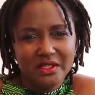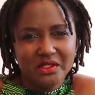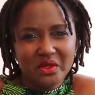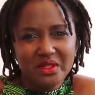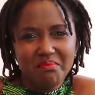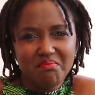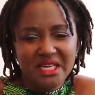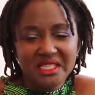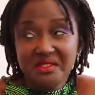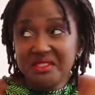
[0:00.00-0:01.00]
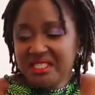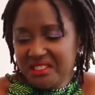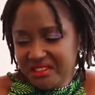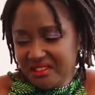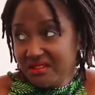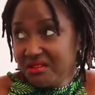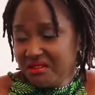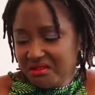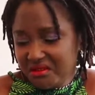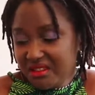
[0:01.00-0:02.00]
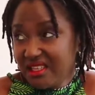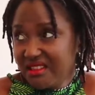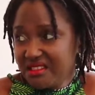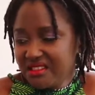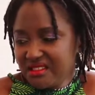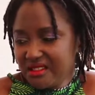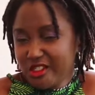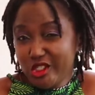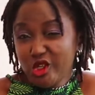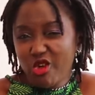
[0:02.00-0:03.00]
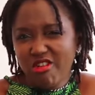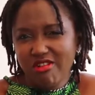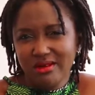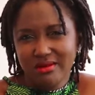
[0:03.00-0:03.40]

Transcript: So the minute you say it, you get this scorn.